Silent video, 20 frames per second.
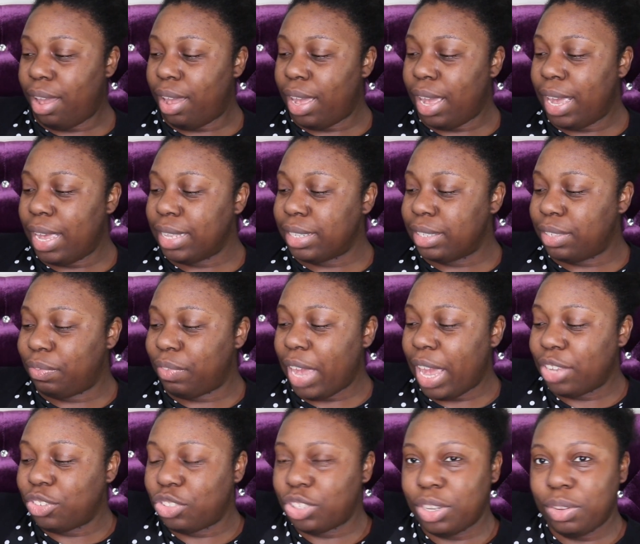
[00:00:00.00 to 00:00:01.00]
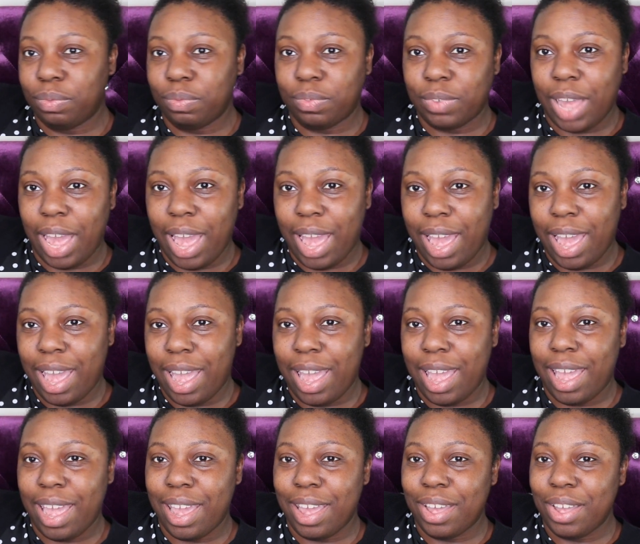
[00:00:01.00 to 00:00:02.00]
It's
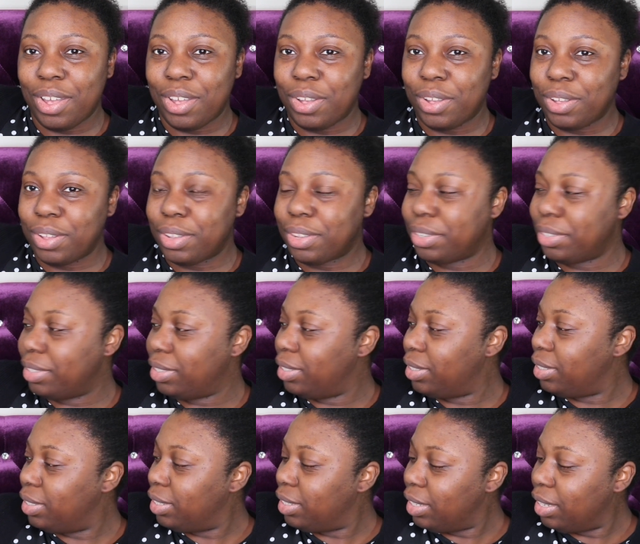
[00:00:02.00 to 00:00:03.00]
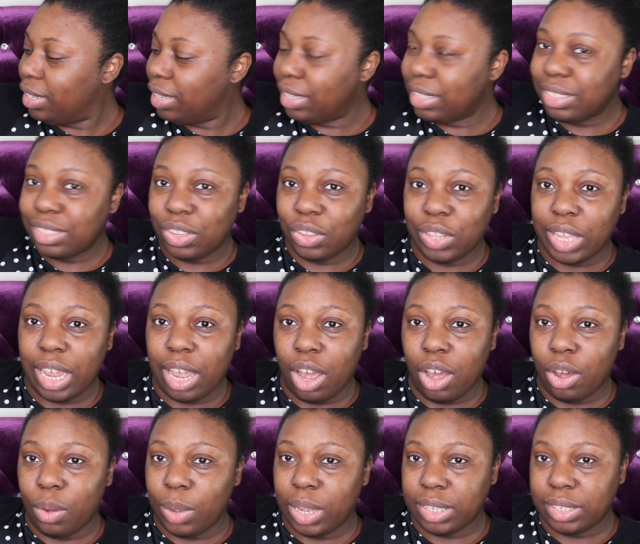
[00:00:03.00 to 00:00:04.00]
Fashionphile. So they
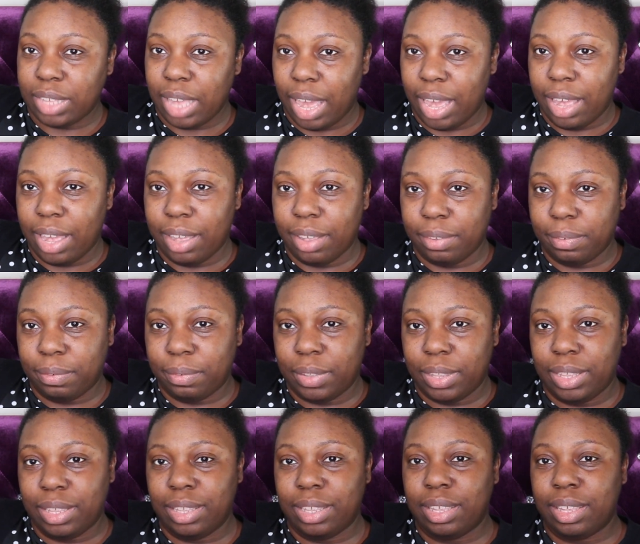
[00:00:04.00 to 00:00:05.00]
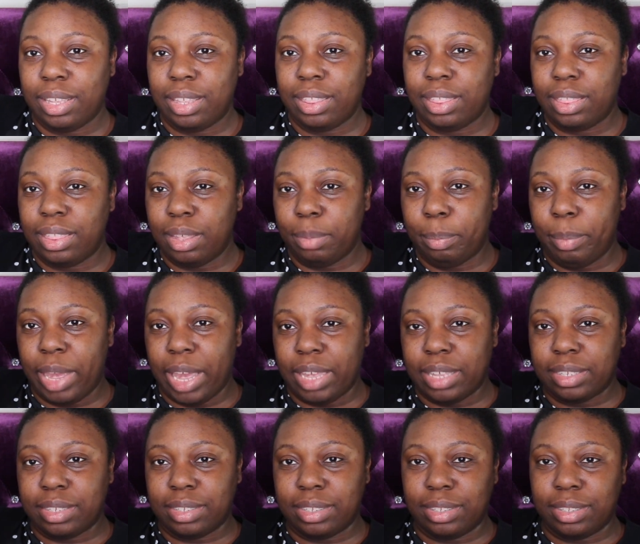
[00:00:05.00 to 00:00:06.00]
always have the
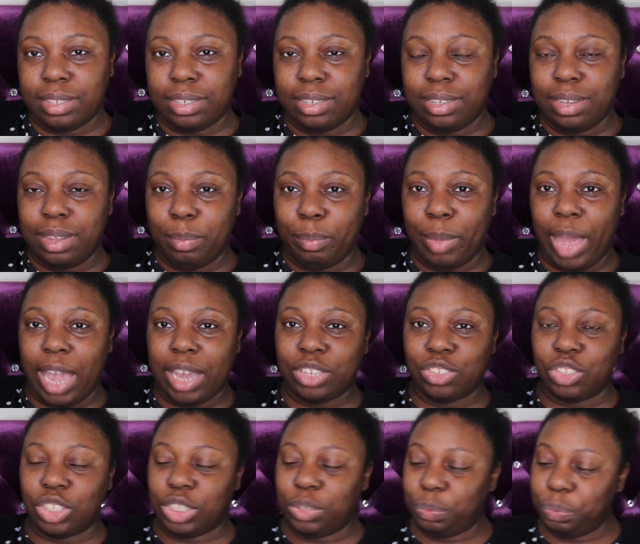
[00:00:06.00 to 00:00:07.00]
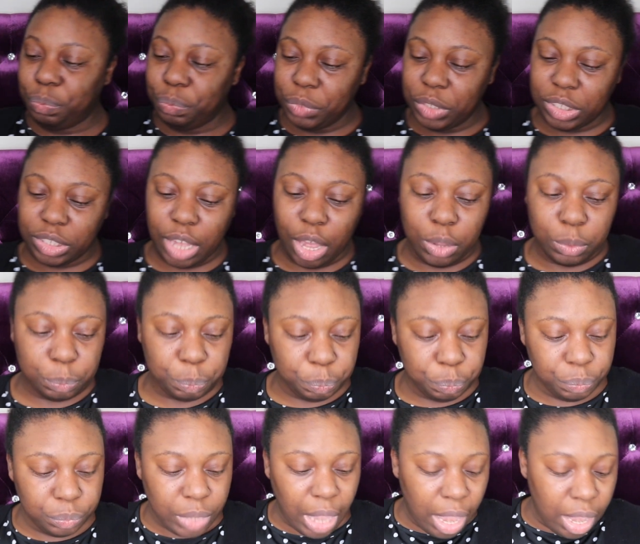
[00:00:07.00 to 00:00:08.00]
best packaging. So,
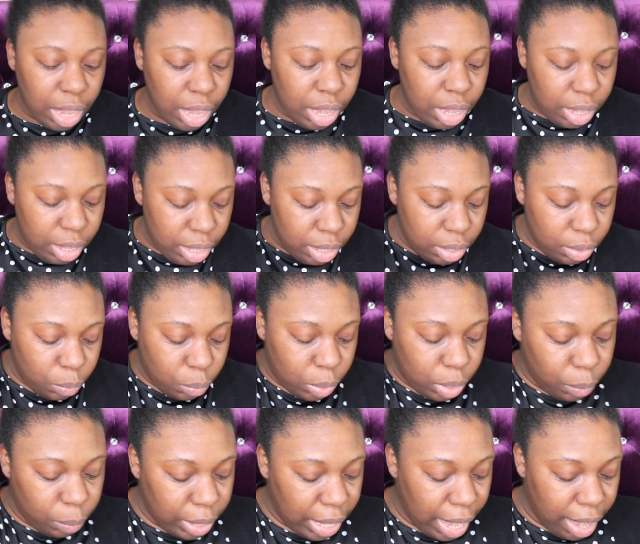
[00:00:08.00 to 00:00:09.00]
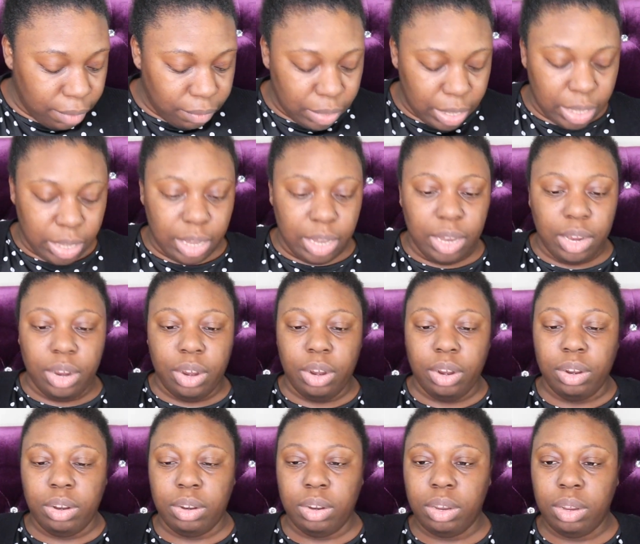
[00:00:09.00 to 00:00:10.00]
what we have in
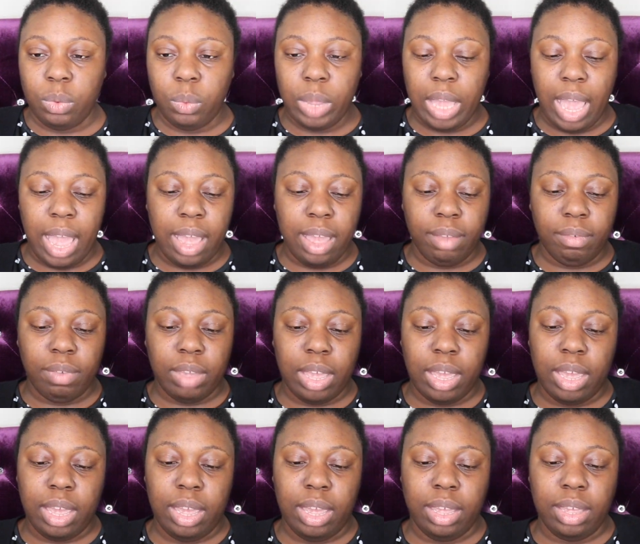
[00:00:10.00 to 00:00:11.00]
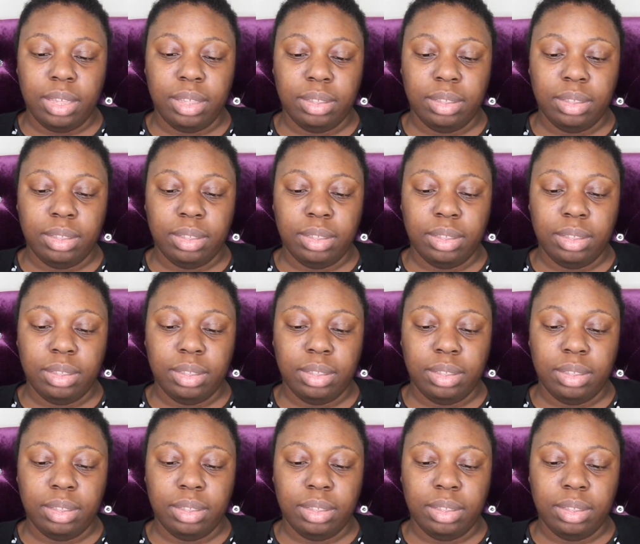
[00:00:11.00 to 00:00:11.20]
here, we have a